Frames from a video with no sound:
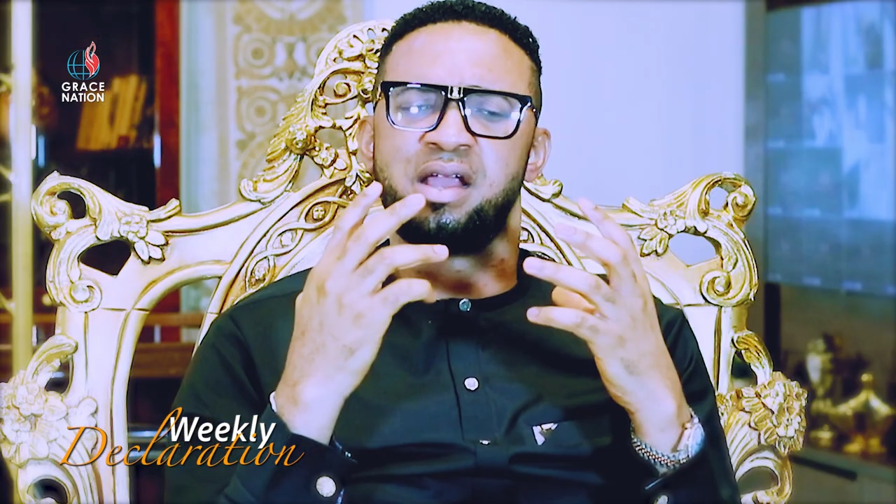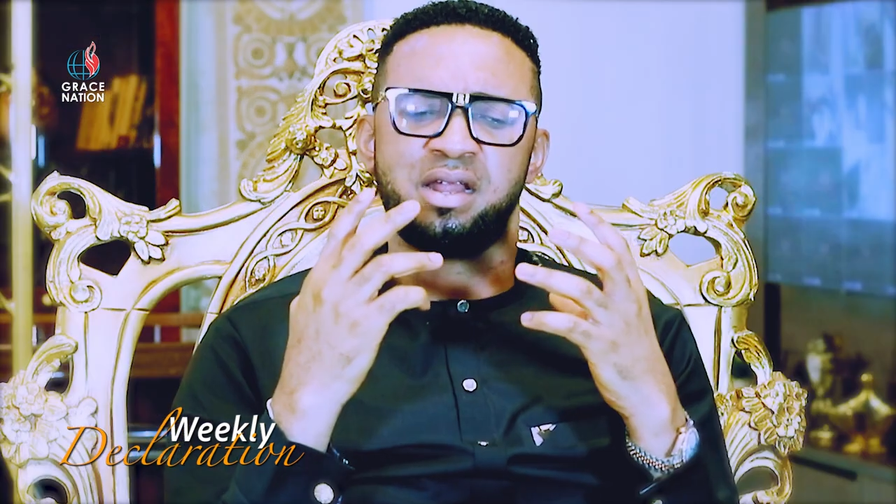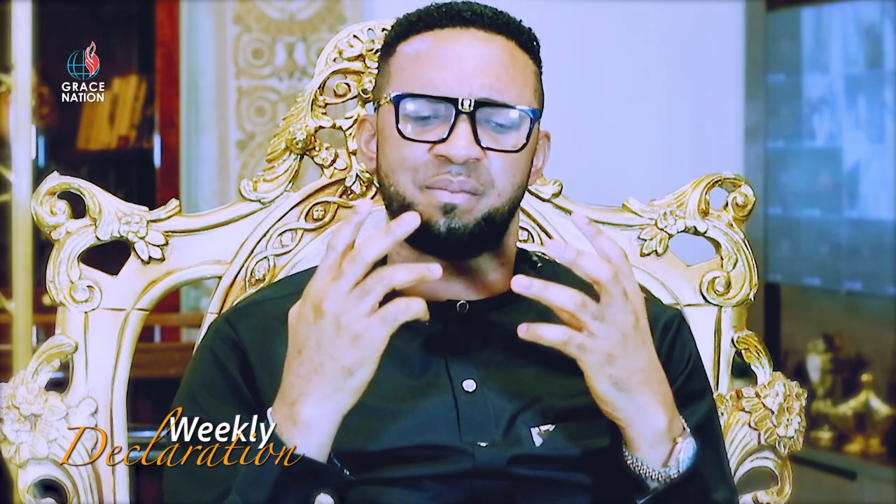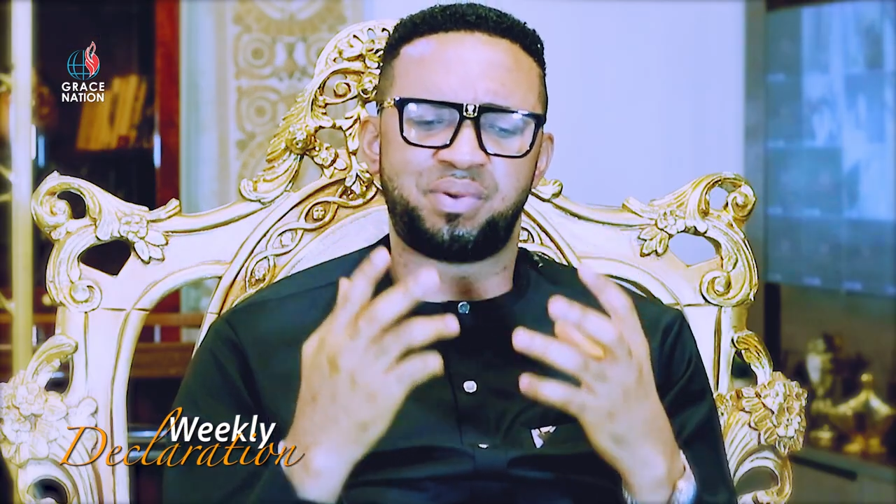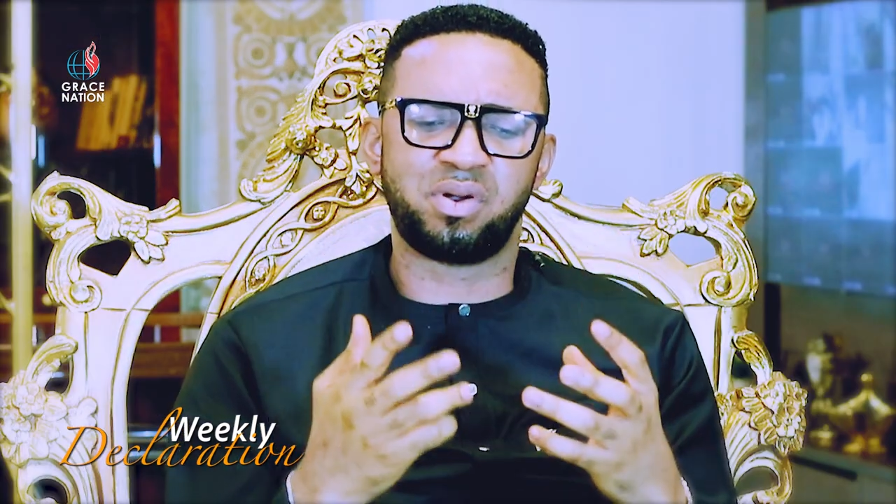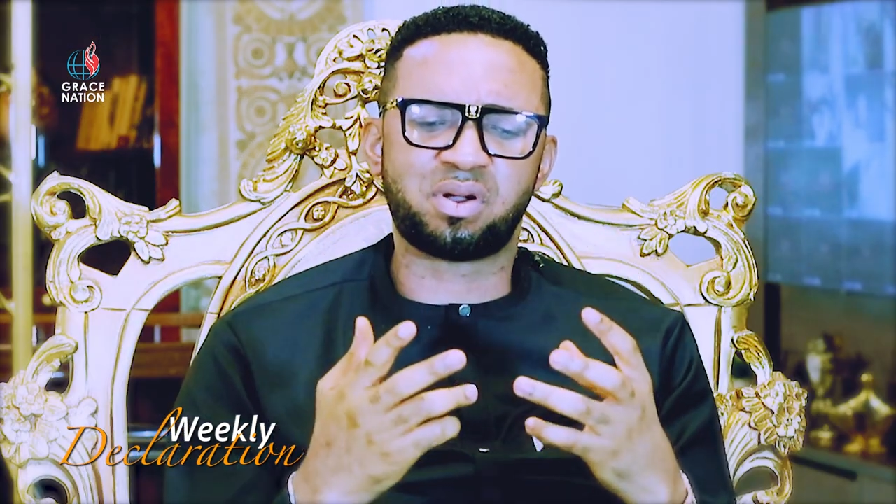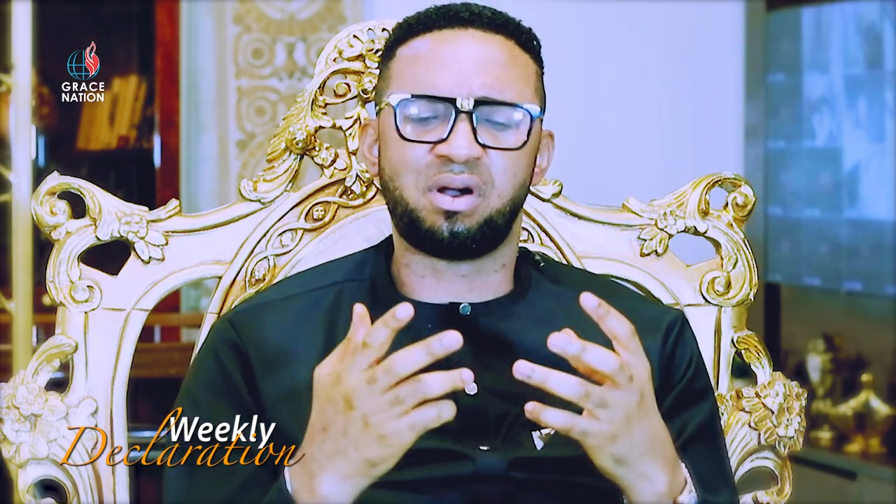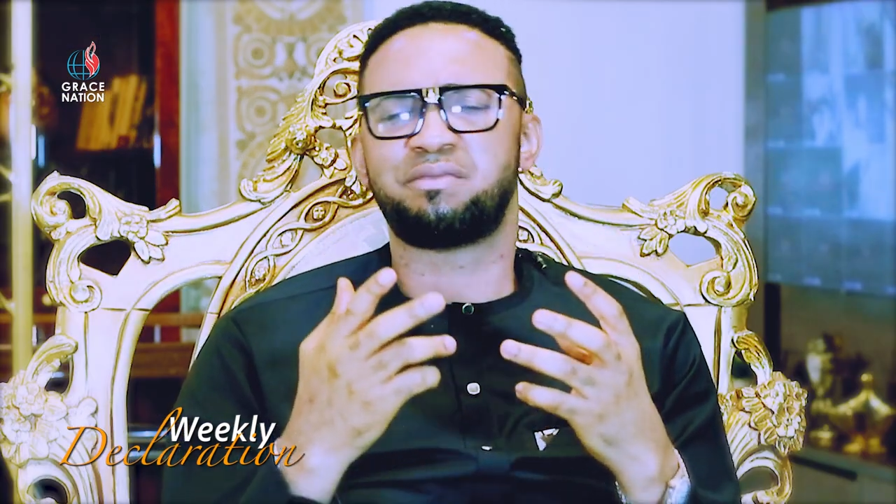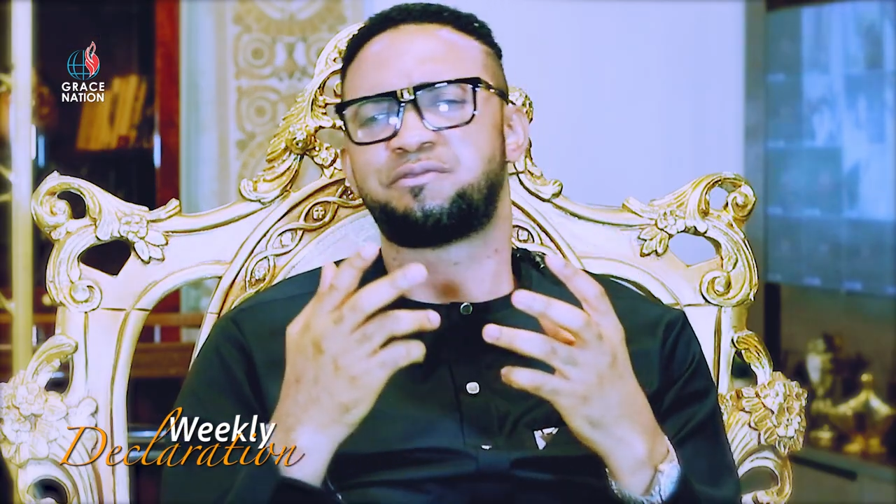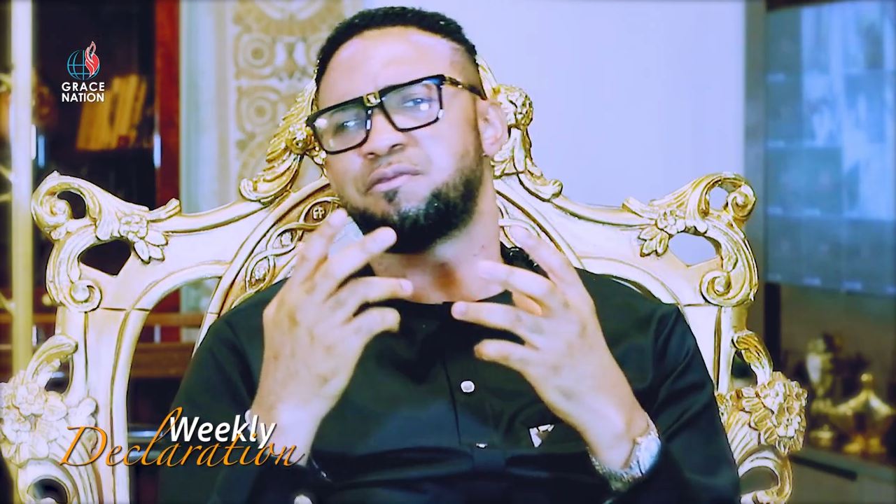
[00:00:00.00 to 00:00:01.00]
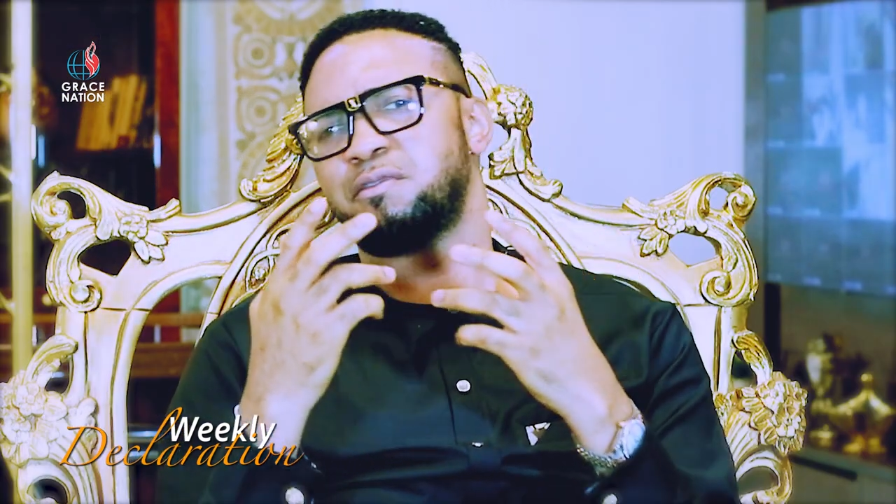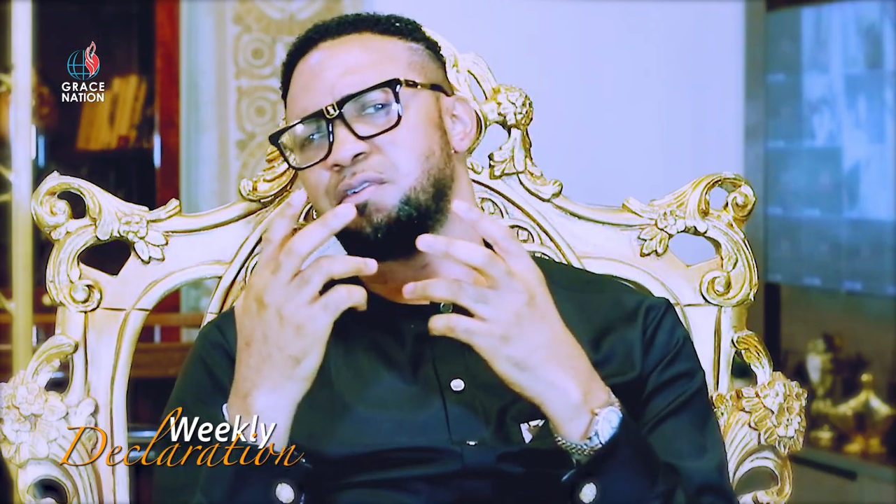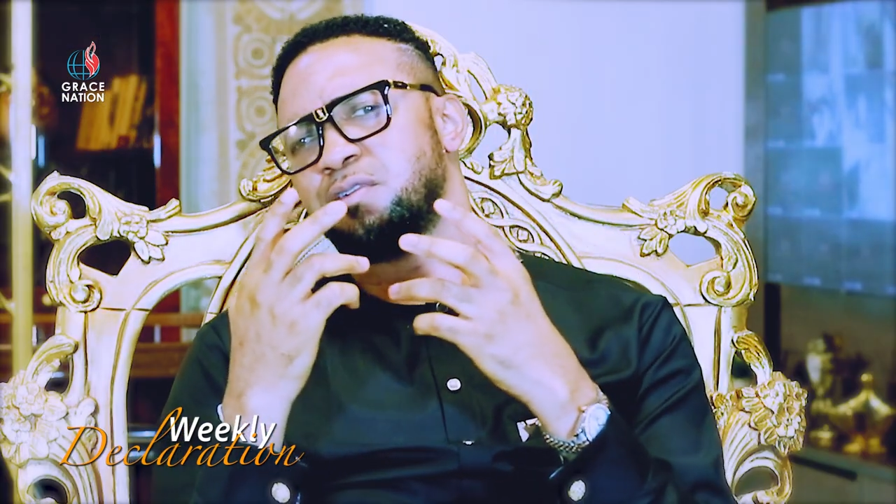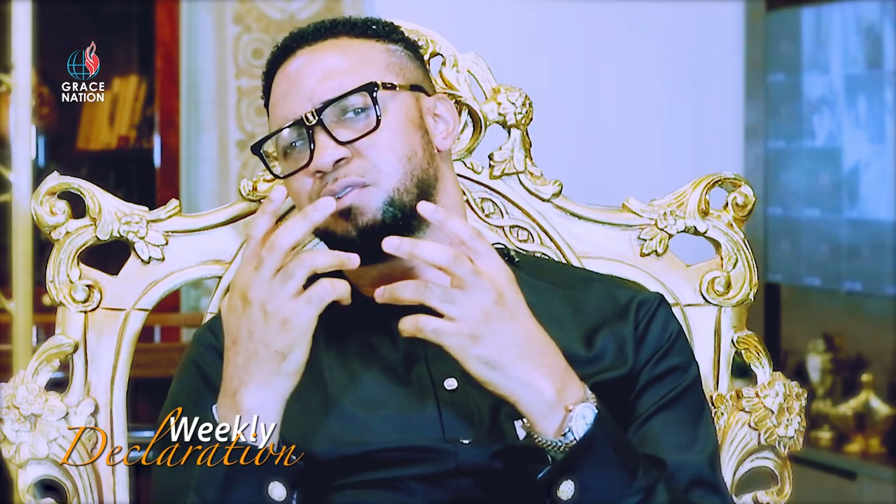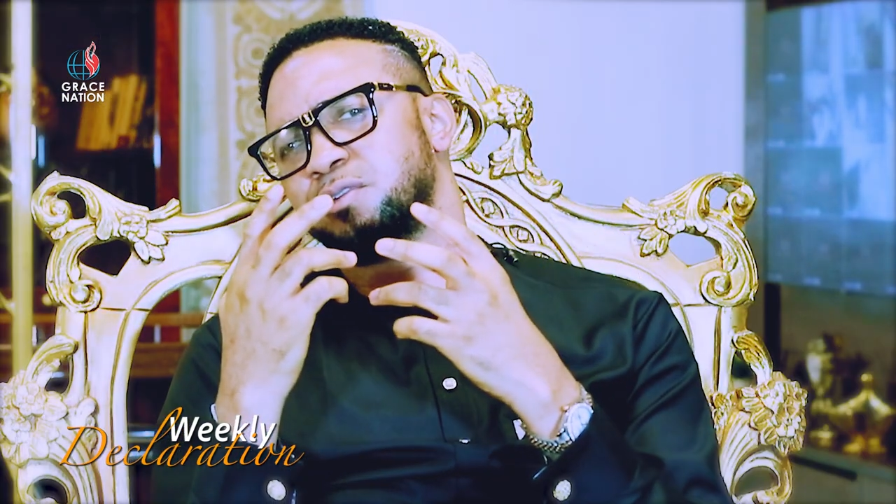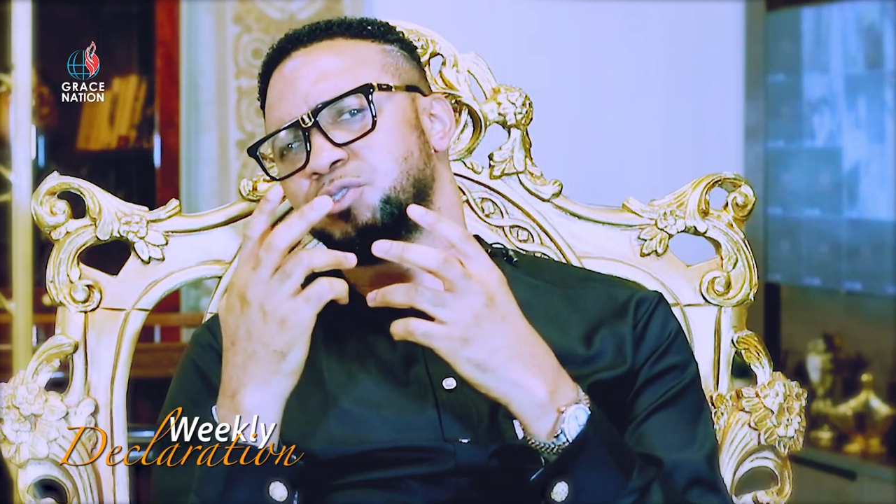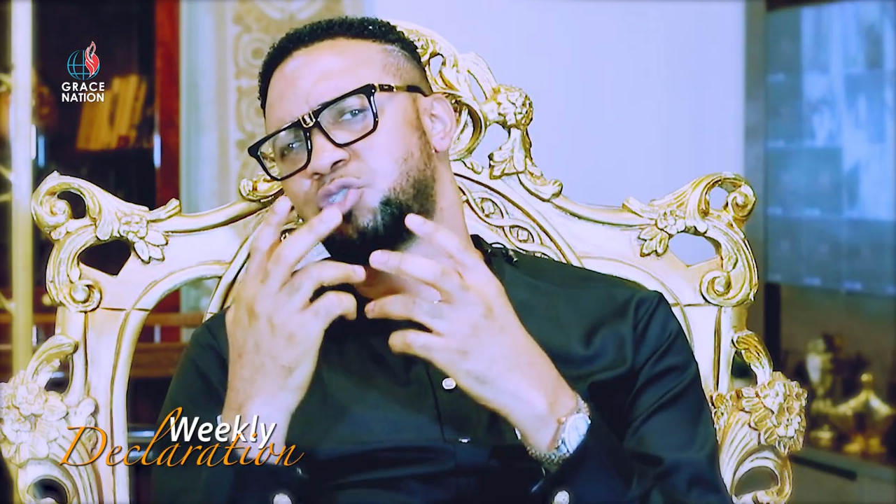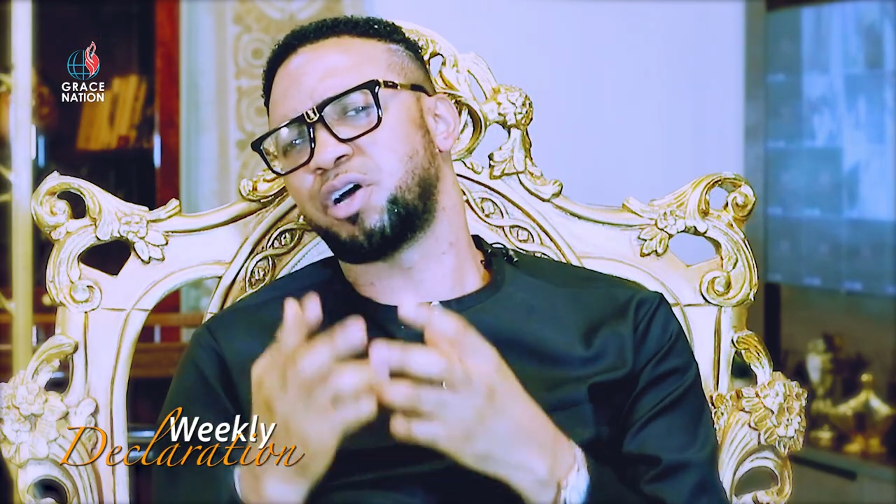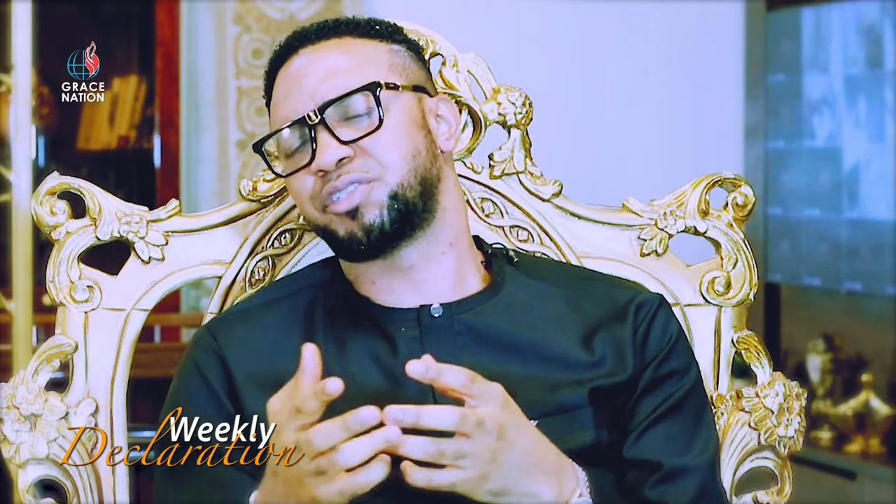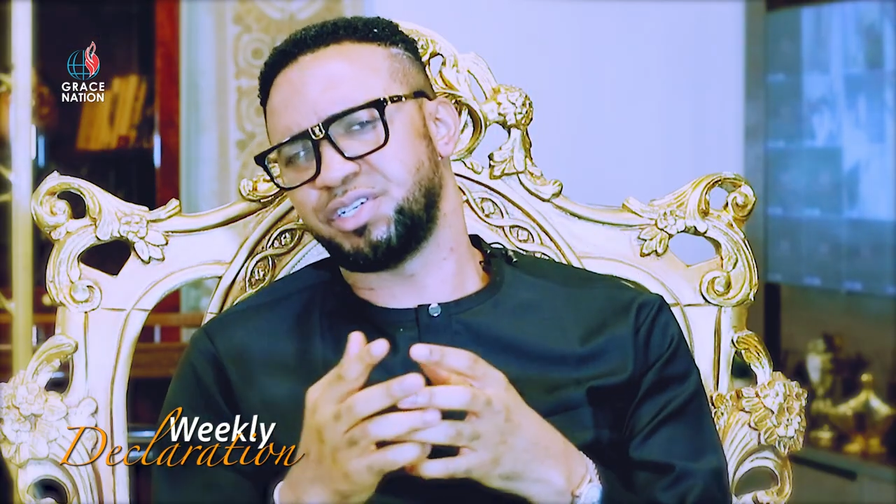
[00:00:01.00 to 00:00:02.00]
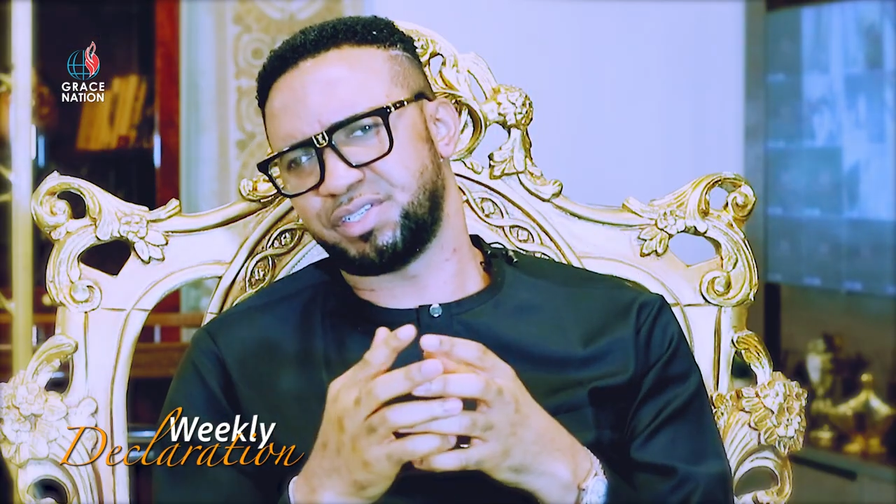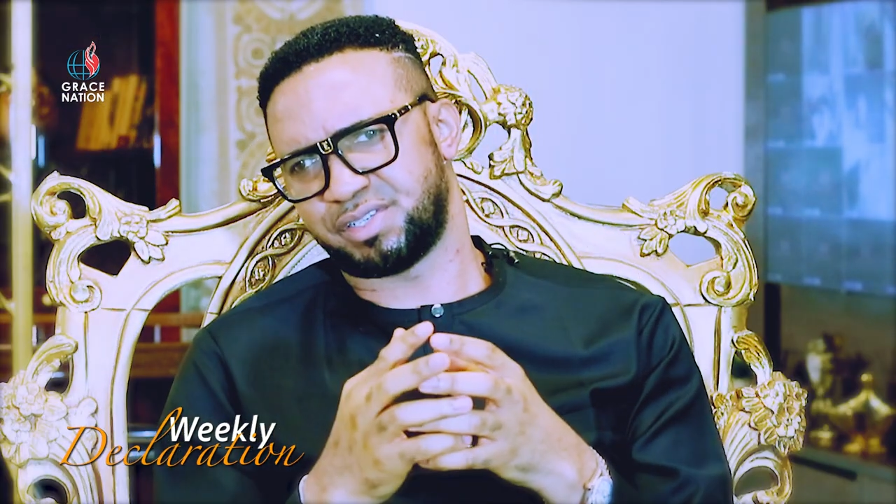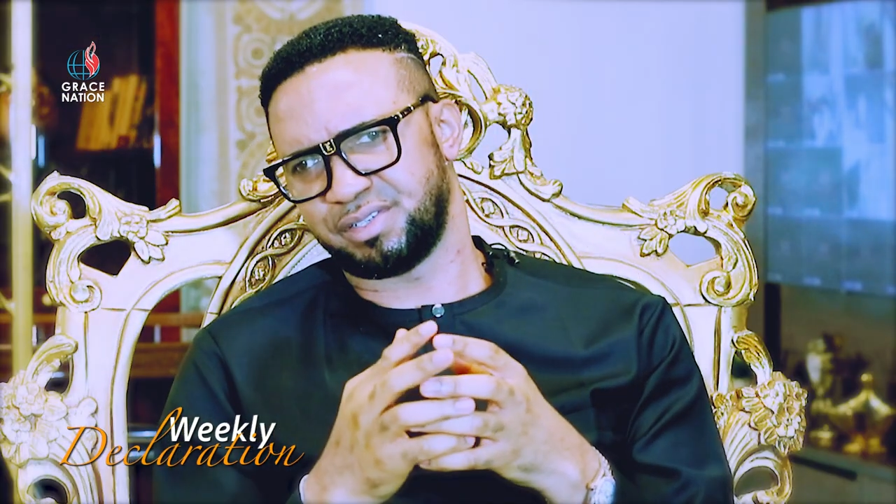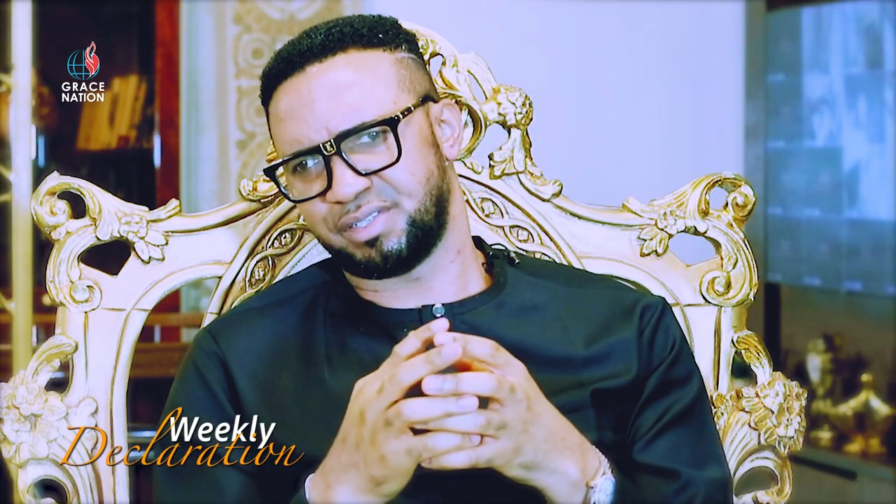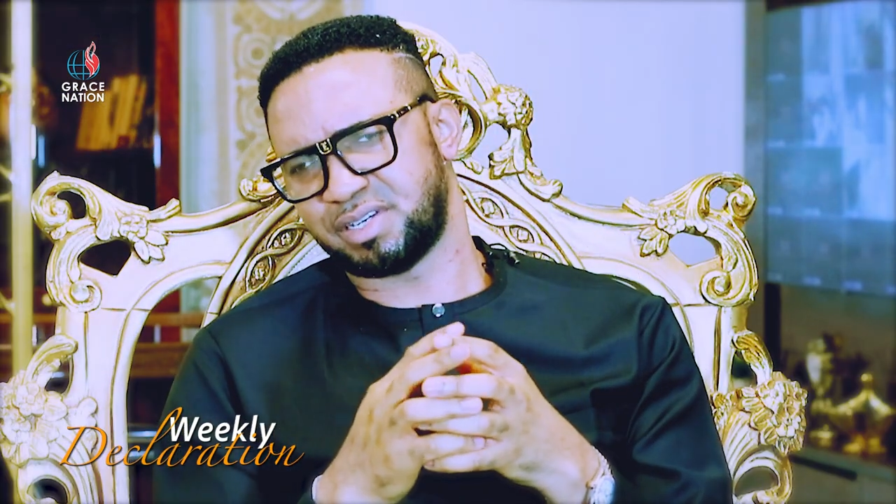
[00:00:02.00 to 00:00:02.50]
In the book of Judges,